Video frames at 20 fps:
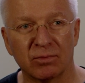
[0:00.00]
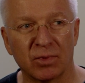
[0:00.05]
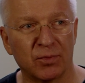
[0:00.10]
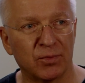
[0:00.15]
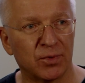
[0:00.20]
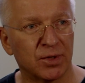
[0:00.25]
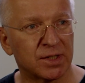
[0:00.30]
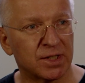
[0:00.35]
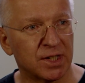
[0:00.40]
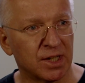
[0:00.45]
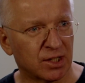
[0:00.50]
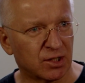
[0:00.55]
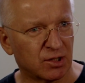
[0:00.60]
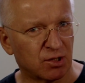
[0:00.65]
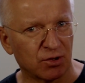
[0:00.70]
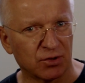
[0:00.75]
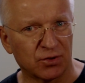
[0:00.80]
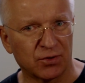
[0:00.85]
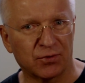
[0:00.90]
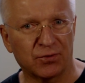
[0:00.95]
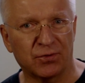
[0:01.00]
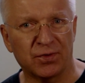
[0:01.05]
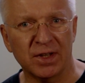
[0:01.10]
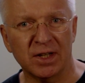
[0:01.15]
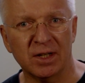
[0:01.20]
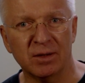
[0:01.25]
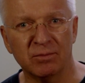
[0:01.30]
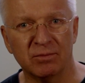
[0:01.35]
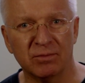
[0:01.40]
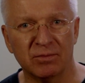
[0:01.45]
When we see good
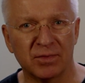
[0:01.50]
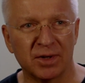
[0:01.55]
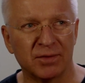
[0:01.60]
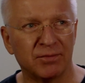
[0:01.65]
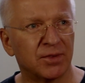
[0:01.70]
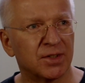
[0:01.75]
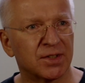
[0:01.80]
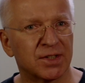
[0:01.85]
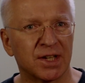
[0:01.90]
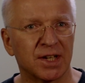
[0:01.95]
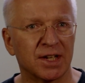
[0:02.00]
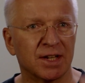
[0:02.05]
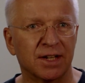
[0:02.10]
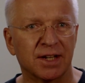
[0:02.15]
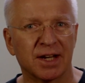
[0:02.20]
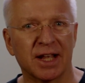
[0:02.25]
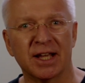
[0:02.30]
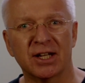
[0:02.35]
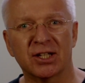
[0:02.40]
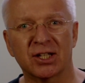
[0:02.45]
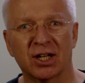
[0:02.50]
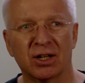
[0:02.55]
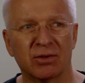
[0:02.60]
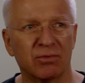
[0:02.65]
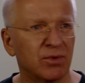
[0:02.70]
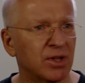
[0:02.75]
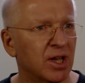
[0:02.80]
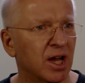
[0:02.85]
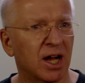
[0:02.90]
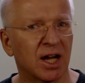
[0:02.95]
film, when we see nature,
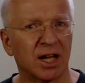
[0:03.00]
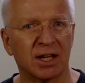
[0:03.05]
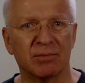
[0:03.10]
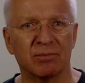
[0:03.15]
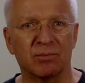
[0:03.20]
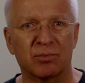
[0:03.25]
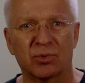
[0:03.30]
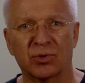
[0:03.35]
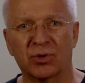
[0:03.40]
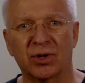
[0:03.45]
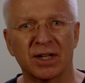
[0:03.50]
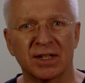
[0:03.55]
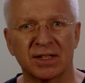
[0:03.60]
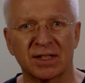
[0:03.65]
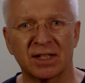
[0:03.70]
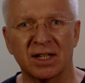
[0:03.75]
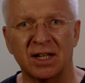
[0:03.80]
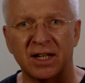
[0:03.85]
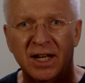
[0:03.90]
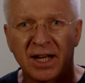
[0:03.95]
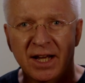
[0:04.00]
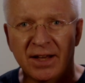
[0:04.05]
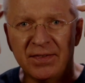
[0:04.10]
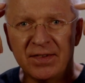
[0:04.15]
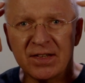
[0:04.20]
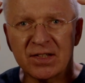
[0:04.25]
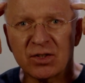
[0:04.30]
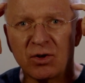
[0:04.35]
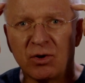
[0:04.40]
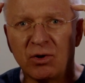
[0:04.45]
we are impressed. And
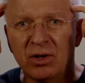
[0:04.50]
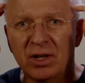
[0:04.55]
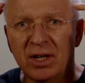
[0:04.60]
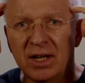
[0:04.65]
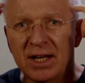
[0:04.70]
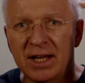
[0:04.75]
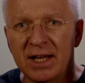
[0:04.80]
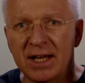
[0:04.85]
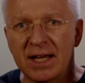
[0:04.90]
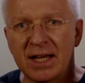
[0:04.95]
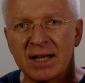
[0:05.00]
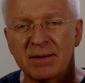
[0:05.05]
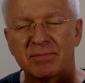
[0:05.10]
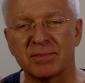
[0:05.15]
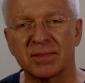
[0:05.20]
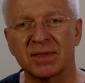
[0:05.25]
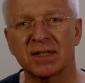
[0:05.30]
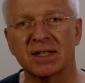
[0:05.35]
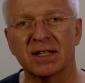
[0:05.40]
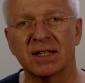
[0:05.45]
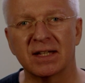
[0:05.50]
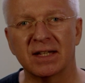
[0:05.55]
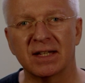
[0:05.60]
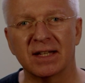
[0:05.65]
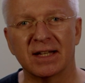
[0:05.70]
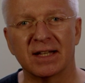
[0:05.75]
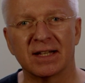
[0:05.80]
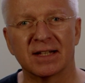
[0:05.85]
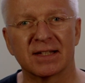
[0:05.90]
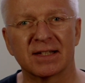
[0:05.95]
this all happens
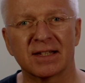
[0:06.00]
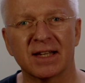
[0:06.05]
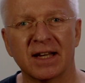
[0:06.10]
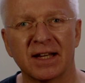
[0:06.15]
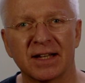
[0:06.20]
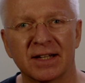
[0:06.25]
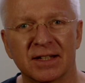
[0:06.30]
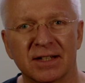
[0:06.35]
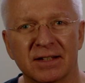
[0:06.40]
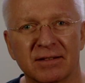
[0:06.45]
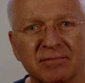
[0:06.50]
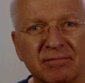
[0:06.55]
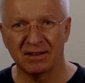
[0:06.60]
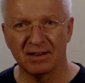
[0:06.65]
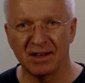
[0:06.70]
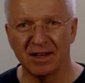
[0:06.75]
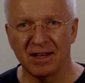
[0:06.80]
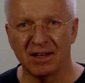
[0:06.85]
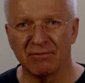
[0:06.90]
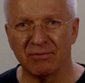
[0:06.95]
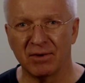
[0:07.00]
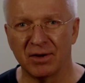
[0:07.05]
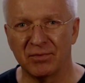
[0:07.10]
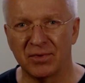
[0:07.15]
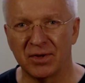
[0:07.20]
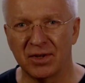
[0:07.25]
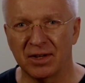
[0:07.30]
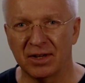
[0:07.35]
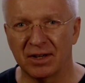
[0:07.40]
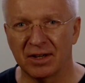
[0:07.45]
inside. When
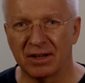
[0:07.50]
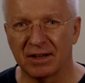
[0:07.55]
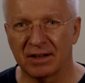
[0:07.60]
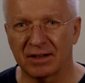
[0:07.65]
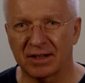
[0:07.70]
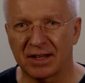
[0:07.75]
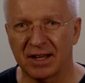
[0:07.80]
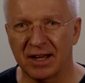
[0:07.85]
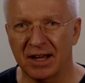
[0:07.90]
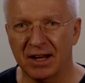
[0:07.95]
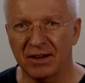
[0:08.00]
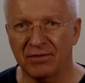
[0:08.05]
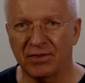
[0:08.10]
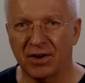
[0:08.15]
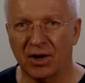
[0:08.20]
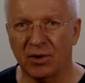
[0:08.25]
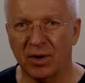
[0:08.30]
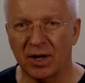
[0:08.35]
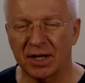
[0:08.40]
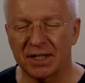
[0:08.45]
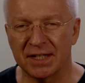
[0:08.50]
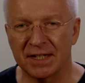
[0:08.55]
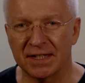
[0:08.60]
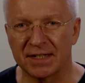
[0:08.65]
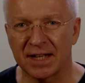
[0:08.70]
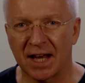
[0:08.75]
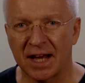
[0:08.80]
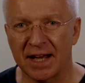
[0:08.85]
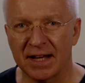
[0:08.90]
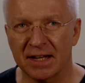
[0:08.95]
we care for our
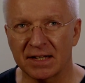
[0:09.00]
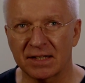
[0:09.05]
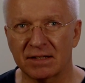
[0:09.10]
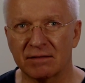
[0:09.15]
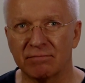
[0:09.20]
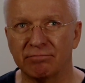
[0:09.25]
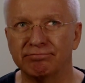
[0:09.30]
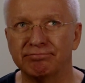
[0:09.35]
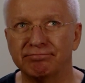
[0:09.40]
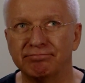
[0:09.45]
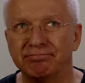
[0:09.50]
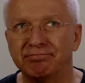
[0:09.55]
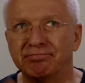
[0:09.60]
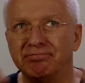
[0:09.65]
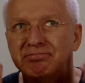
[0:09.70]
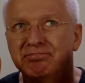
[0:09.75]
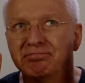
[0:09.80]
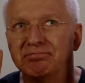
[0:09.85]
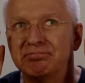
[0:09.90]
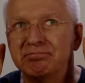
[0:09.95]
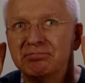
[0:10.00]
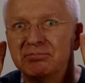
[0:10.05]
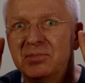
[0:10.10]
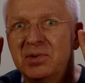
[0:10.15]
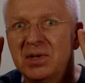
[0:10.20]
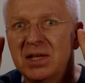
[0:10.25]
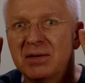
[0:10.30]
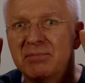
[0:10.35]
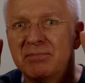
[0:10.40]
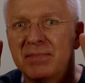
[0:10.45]
desires,
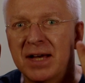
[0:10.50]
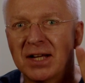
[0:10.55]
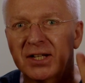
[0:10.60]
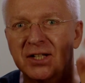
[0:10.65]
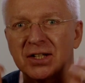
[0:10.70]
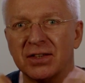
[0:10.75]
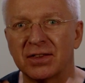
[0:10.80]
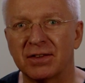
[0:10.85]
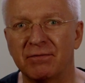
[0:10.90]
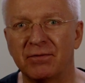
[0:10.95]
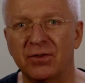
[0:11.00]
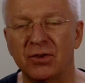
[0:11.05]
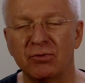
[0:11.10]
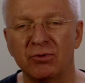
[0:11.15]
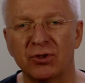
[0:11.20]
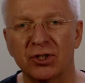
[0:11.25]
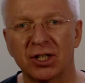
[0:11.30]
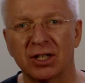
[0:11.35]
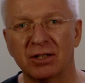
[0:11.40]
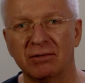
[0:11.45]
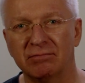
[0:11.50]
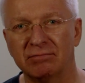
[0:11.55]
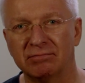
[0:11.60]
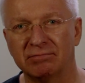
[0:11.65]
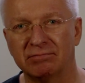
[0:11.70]
we imagine the future.